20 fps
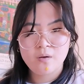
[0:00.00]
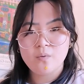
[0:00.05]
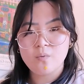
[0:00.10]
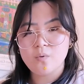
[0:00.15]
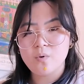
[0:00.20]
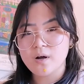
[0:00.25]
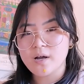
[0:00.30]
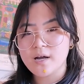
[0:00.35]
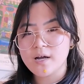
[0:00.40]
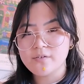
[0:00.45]

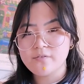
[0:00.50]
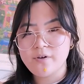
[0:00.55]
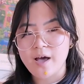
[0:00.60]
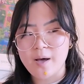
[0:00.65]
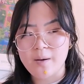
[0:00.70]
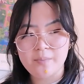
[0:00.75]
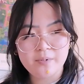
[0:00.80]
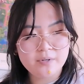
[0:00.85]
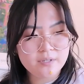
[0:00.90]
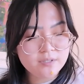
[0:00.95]
what kind of
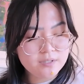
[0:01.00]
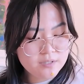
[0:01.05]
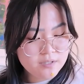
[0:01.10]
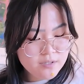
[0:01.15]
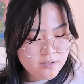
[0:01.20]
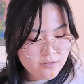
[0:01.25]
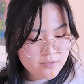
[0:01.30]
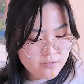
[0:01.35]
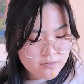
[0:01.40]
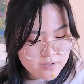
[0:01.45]
happened
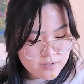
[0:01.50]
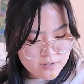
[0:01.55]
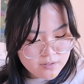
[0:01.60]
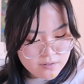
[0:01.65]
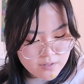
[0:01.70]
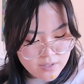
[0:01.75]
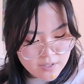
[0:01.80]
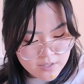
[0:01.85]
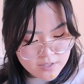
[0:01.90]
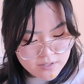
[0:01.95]

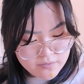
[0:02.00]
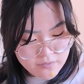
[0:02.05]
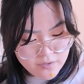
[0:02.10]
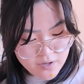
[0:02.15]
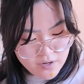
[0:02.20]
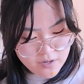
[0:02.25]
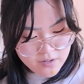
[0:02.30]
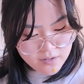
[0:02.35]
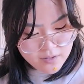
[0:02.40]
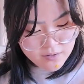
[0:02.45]
in this
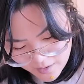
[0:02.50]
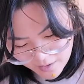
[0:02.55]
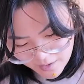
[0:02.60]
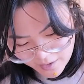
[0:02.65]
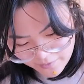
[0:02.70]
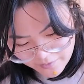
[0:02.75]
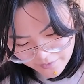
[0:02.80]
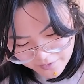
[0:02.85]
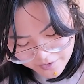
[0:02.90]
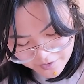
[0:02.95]
vlog.
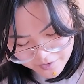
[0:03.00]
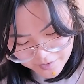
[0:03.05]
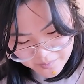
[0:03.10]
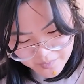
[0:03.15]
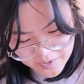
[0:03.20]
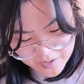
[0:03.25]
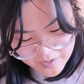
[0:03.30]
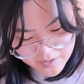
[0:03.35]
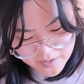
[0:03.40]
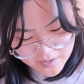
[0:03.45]
I feel good
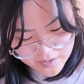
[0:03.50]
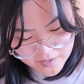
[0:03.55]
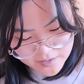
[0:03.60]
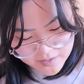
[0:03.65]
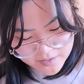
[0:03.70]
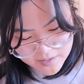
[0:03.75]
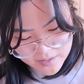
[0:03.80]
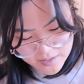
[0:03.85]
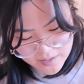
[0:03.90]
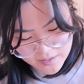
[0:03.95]

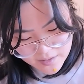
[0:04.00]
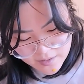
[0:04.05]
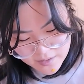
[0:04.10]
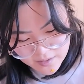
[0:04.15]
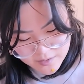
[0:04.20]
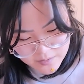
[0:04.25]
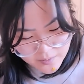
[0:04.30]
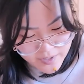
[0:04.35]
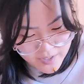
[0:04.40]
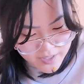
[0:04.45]
because
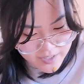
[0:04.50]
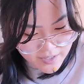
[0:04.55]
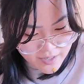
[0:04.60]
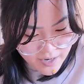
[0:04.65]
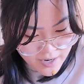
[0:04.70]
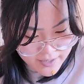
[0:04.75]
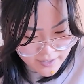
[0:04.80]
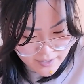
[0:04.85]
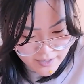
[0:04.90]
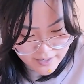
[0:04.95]
this week
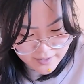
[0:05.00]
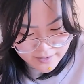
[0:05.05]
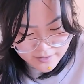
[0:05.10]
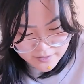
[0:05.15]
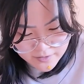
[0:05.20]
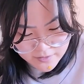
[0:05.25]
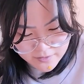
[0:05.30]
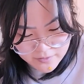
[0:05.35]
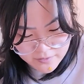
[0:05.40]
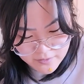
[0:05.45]
I kind
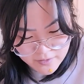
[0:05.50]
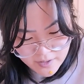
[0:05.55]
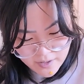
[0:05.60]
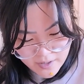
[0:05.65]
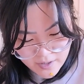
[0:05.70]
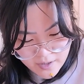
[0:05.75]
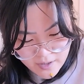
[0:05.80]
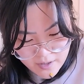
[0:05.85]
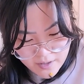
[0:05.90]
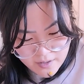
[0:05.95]

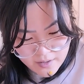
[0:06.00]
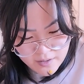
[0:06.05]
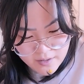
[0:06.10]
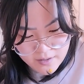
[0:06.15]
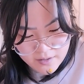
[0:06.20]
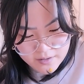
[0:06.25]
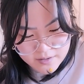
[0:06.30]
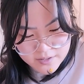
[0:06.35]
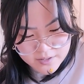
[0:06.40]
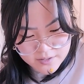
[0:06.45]

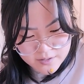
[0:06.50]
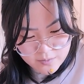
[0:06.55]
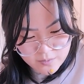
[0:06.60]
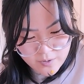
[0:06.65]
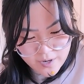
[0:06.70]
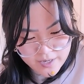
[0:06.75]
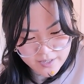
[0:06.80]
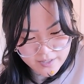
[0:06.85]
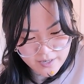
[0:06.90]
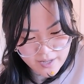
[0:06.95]
of just
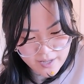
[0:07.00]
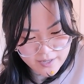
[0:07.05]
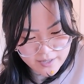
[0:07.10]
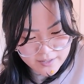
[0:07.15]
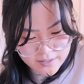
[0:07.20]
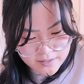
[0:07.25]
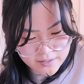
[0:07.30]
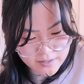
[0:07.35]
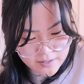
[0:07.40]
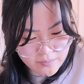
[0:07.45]
went
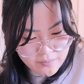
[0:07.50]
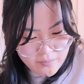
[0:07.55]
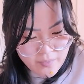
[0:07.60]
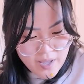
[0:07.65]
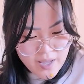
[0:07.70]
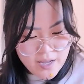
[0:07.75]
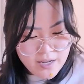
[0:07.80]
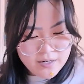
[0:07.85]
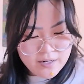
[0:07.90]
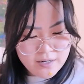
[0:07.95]
and
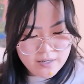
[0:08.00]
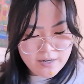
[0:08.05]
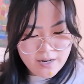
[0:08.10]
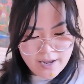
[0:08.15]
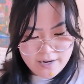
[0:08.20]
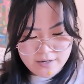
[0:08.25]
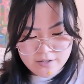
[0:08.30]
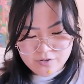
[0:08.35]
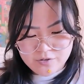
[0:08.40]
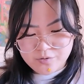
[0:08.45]
made an
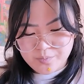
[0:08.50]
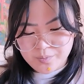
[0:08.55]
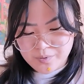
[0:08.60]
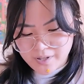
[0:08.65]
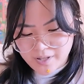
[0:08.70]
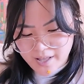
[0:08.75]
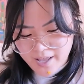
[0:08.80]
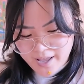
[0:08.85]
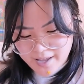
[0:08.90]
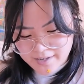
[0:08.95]
actual
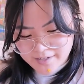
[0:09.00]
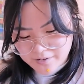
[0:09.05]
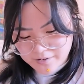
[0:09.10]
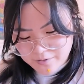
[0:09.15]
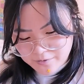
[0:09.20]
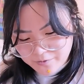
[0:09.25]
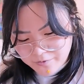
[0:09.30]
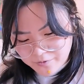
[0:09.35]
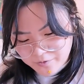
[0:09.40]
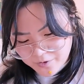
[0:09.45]
plan
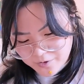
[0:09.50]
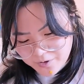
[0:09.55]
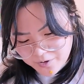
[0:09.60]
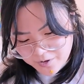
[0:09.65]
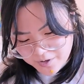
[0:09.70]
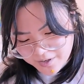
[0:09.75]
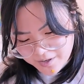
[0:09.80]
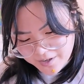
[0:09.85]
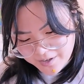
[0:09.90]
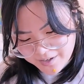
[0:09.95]

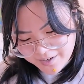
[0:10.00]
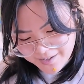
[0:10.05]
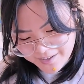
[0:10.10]
for